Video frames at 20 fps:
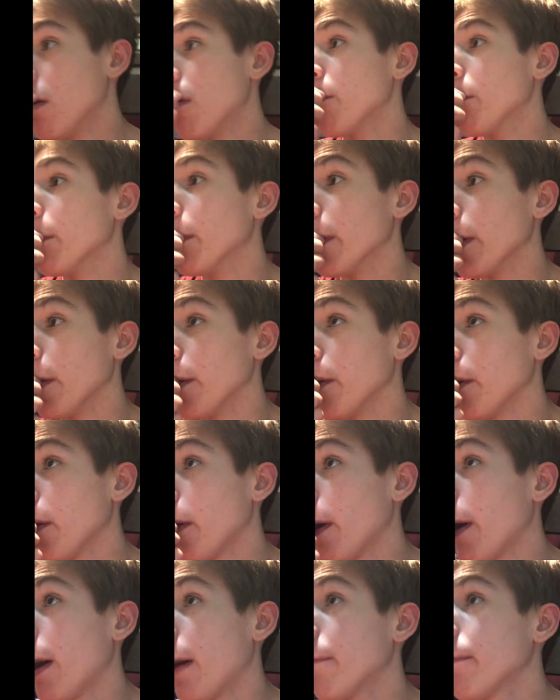But
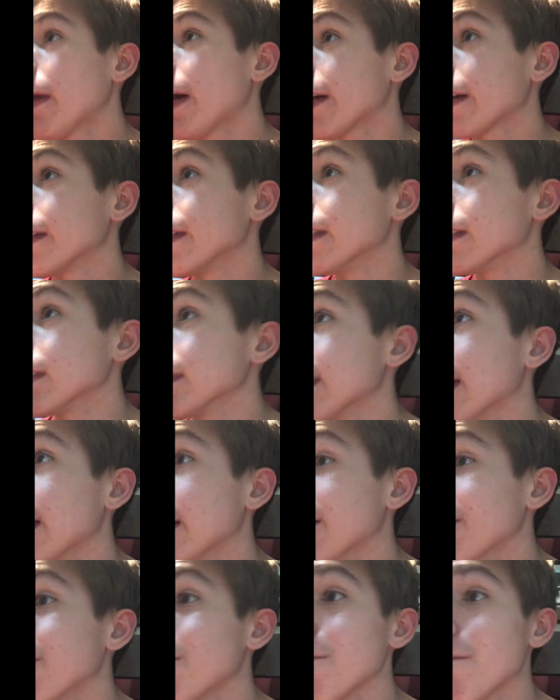I'm not gonna
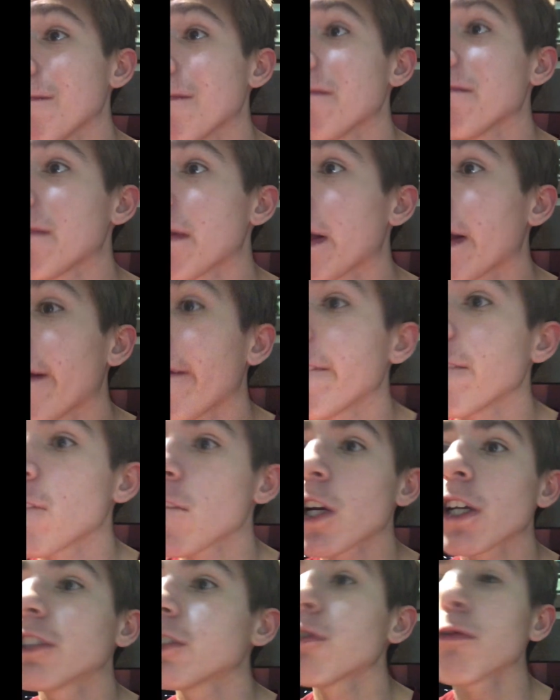say
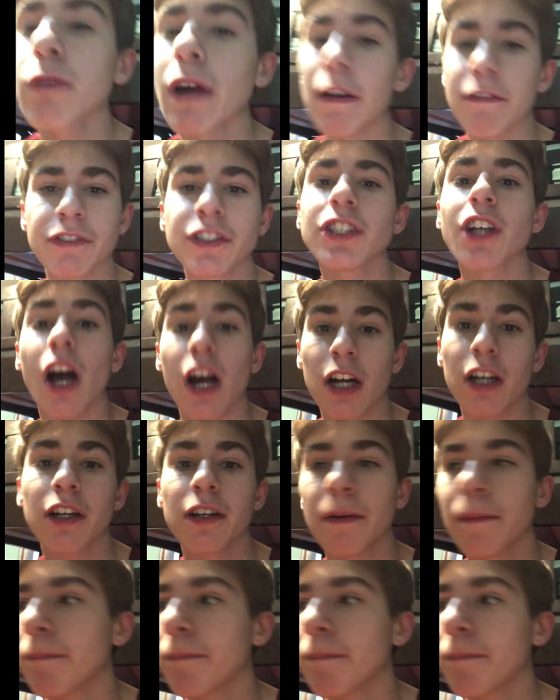because the refs suck.